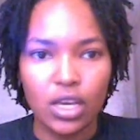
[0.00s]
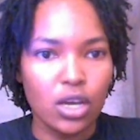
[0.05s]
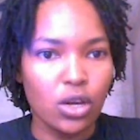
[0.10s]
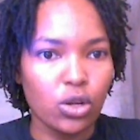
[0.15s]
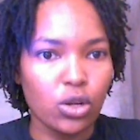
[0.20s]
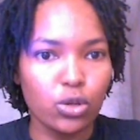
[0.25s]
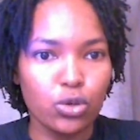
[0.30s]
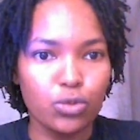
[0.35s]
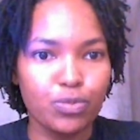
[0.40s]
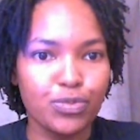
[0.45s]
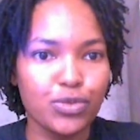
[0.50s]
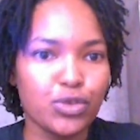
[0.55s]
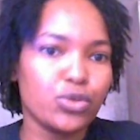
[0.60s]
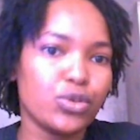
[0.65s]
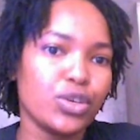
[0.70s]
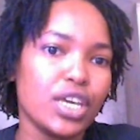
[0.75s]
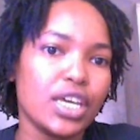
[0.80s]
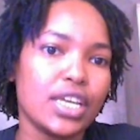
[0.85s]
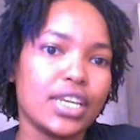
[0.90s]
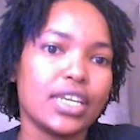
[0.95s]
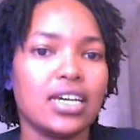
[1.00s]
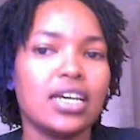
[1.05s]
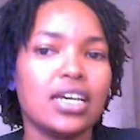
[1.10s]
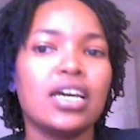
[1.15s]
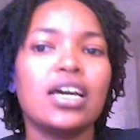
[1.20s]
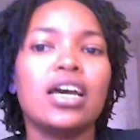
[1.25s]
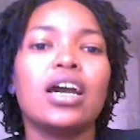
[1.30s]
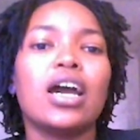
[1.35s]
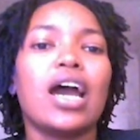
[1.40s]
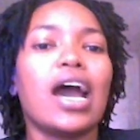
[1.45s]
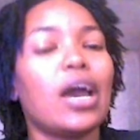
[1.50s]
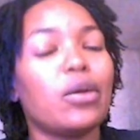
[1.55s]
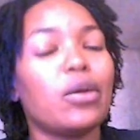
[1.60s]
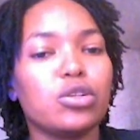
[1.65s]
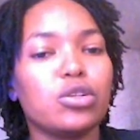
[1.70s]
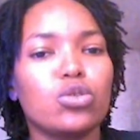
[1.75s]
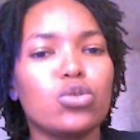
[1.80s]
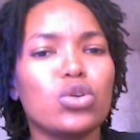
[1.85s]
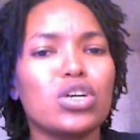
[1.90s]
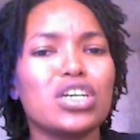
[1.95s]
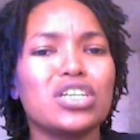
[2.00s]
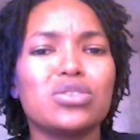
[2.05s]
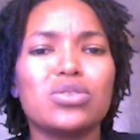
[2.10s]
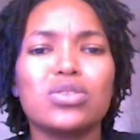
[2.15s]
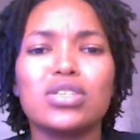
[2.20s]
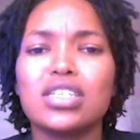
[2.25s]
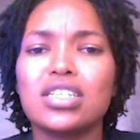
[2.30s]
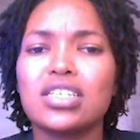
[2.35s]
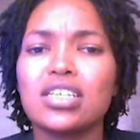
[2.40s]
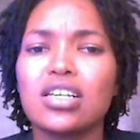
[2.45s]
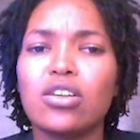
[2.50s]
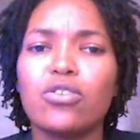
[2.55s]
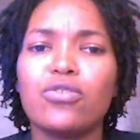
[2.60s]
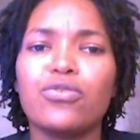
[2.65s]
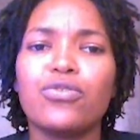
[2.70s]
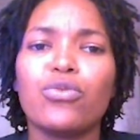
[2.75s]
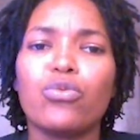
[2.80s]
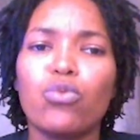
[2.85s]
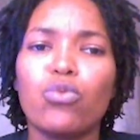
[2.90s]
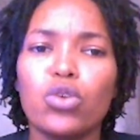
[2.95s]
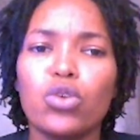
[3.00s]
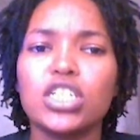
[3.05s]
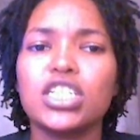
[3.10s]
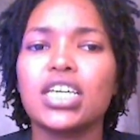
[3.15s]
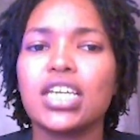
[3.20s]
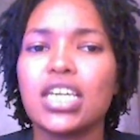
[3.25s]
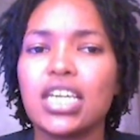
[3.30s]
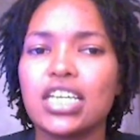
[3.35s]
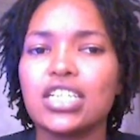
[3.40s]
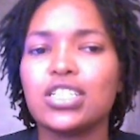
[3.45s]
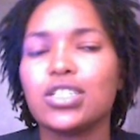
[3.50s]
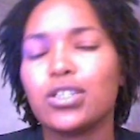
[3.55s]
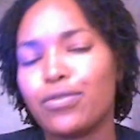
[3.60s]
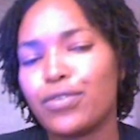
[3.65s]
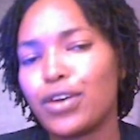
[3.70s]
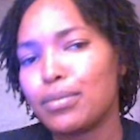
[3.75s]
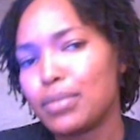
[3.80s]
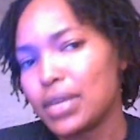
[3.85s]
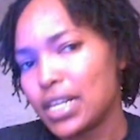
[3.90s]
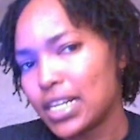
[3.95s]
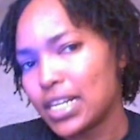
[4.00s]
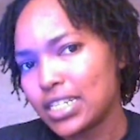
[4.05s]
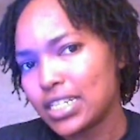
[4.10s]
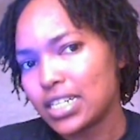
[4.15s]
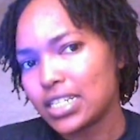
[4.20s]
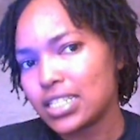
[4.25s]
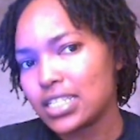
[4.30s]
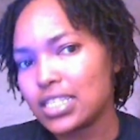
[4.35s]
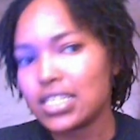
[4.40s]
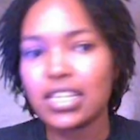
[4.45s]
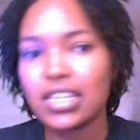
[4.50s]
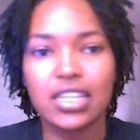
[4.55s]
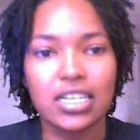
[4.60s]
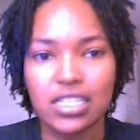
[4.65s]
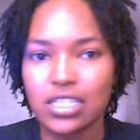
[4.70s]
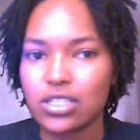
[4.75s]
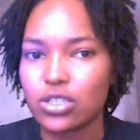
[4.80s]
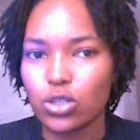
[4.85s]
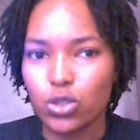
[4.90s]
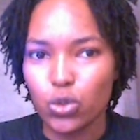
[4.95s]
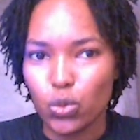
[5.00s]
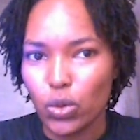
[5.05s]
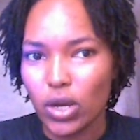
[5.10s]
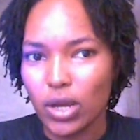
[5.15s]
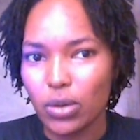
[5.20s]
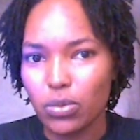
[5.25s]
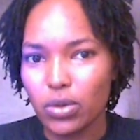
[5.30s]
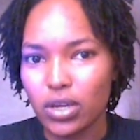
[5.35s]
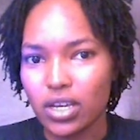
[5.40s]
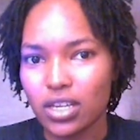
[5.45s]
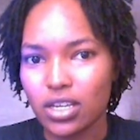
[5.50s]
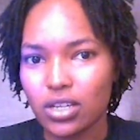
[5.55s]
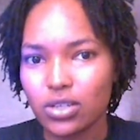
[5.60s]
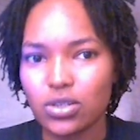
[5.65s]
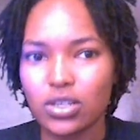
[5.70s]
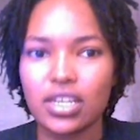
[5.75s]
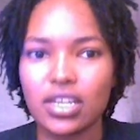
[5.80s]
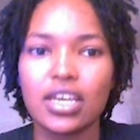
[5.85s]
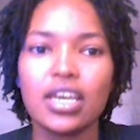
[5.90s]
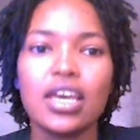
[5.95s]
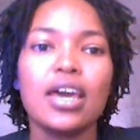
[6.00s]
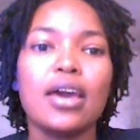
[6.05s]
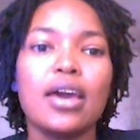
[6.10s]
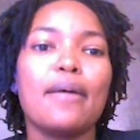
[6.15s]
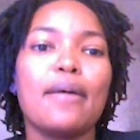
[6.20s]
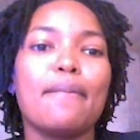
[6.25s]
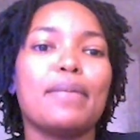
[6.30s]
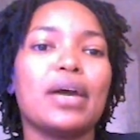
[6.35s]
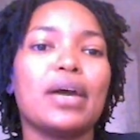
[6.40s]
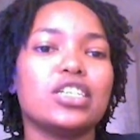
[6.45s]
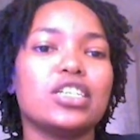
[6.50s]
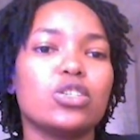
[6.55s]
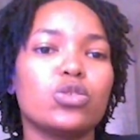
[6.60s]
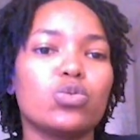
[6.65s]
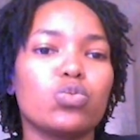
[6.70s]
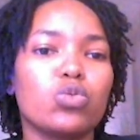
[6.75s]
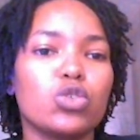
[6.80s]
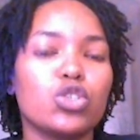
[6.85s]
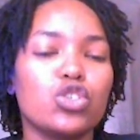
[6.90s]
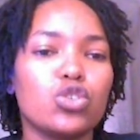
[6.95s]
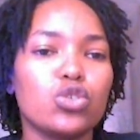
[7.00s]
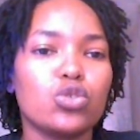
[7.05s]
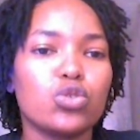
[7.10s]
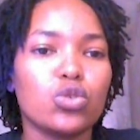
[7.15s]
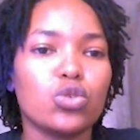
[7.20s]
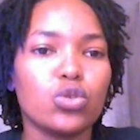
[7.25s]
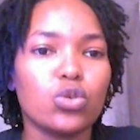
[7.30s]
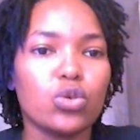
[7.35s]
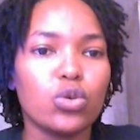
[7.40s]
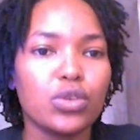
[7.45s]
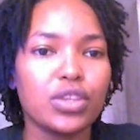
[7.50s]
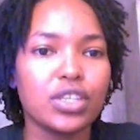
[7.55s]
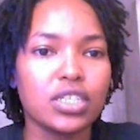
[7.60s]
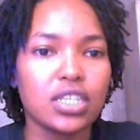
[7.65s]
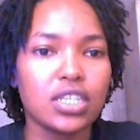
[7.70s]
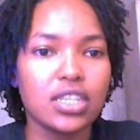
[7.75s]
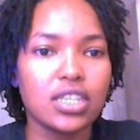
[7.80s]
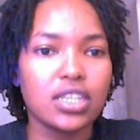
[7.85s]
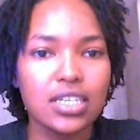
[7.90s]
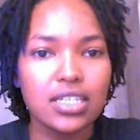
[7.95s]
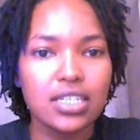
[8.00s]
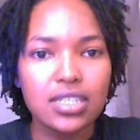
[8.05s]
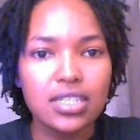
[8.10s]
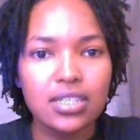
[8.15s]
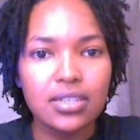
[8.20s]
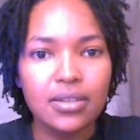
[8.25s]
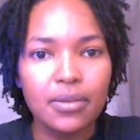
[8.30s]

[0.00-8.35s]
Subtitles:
loop you in. I will go into detail of what each family does. That is not why we are here today, but I just want you to know that these